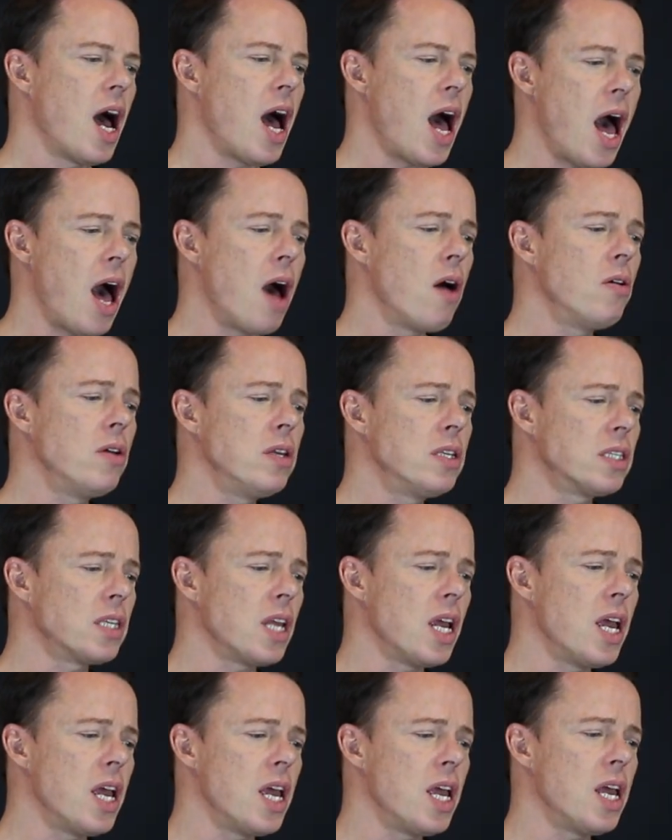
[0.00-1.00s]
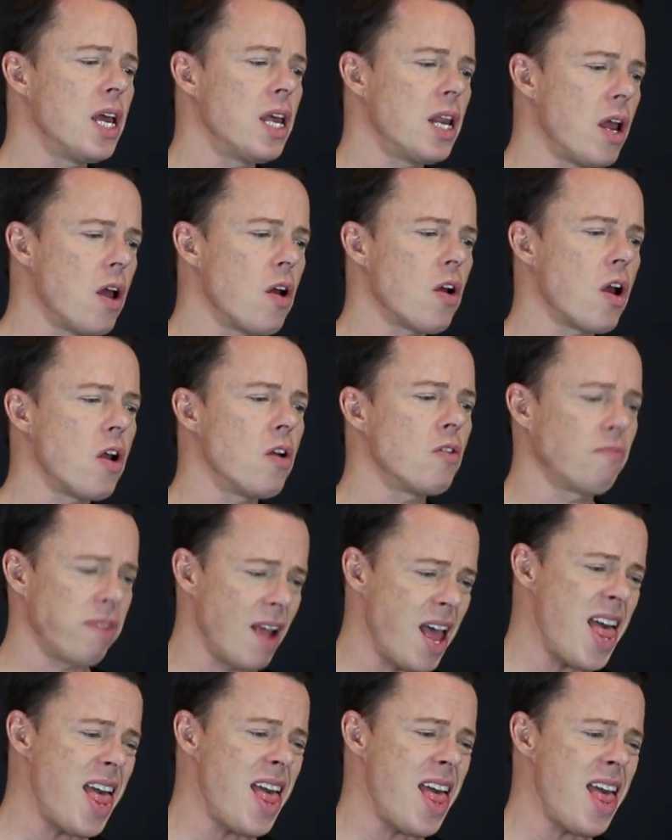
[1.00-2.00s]
I was dying of the
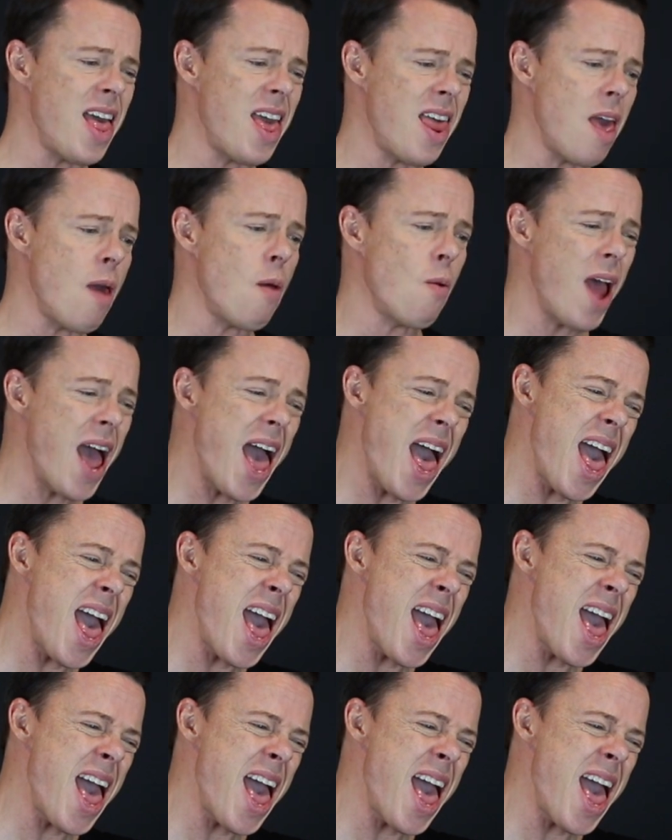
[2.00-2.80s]
battery.